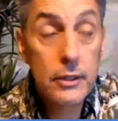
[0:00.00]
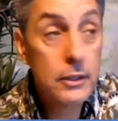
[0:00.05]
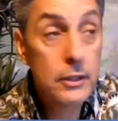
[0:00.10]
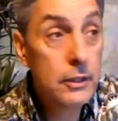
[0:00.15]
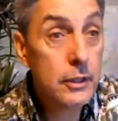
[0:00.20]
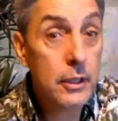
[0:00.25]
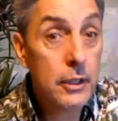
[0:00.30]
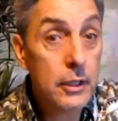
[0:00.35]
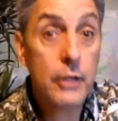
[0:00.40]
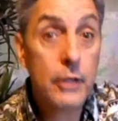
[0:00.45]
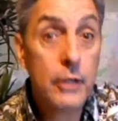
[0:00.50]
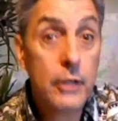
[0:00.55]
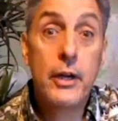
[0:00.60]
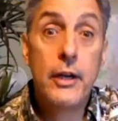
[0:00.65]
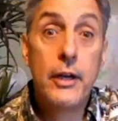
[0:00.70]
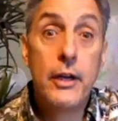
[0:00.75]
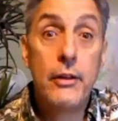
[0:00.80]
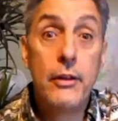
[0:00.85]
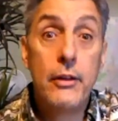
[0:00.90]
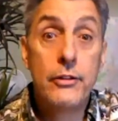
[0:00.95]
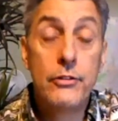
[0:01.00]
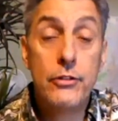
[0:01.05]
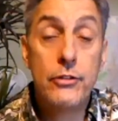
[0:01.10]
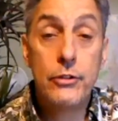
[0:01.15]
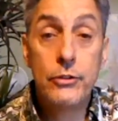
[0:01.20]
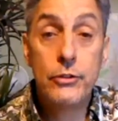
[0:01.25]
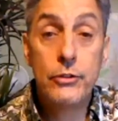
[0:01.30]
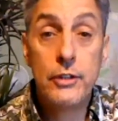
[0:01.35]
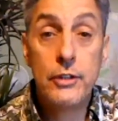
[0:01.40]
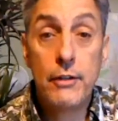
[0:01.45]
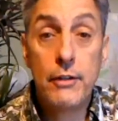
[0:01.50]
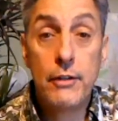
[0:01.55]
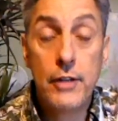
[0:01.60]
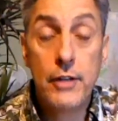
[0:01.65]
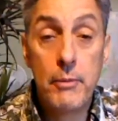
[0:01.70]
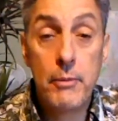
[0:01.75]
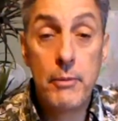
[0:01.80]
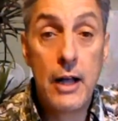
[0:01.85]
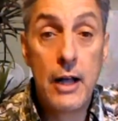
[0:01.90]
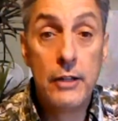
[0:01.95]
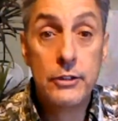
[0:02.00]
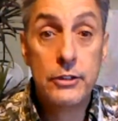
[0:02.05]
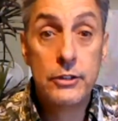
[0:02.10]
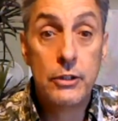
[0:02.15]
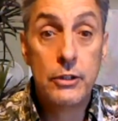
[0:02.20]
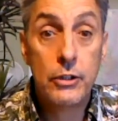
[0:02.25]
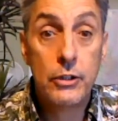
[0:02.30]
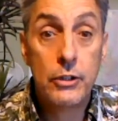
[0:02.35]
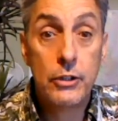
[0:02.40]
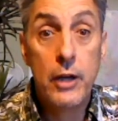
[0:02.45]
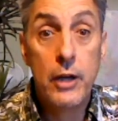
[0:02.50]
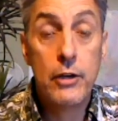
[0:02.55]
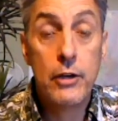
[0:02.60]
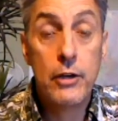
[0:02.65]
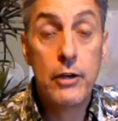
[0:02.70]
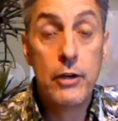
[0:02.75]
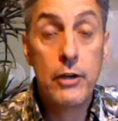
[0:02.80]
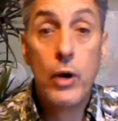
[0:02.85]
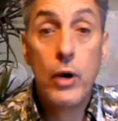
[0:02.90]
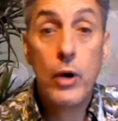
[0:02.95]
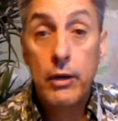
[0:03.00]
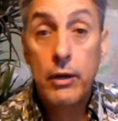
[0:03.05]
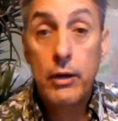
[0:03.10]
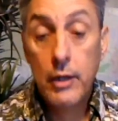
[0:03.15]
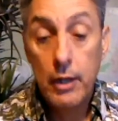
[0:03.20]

You want to hear this new stuff coming out, so you might know what